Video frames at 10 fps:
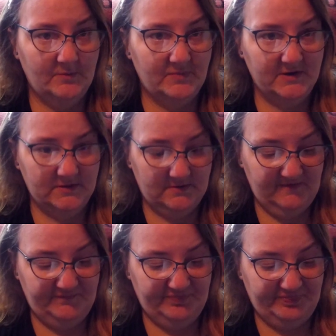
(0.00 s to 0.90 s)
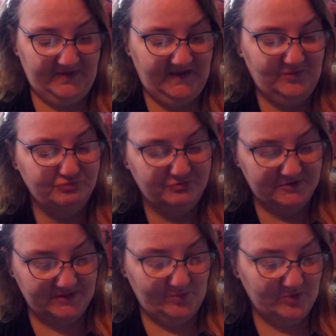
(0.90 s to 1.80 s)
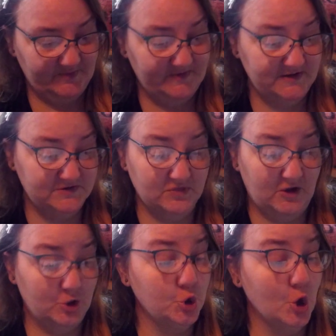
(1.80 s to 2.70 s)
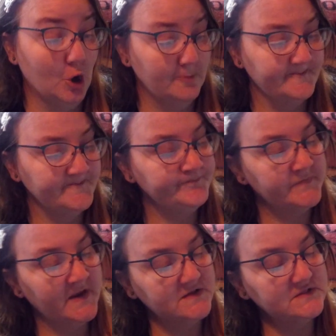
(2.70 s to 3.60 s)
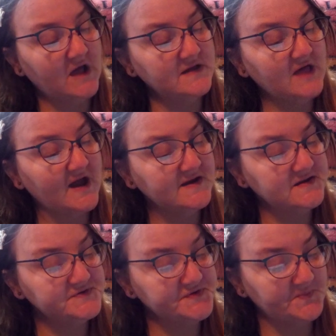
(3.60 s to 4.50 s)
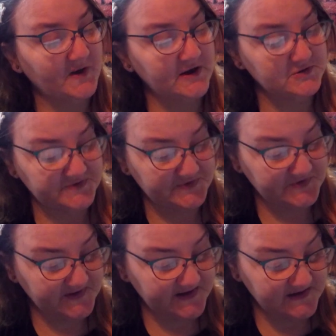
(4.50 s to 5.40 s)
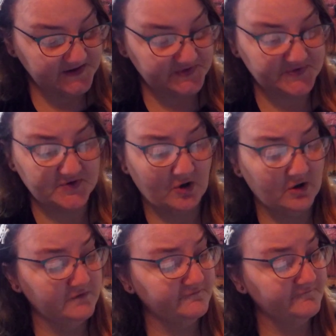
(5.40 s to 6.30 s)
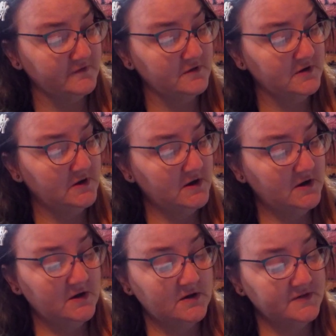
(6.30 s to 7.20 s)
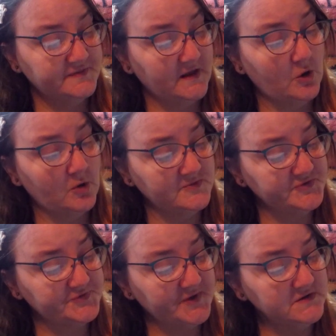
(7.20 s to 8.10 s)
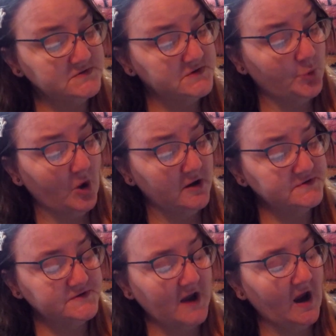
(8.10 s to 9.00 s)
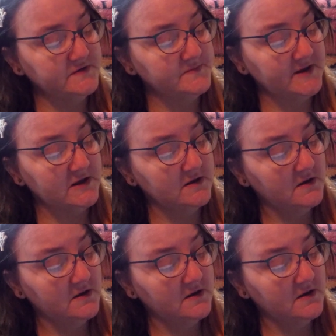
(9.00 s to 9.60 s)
But if they really wanted me to do that, no. Lilac inspired skinny scarf. That almost tongue-tied me.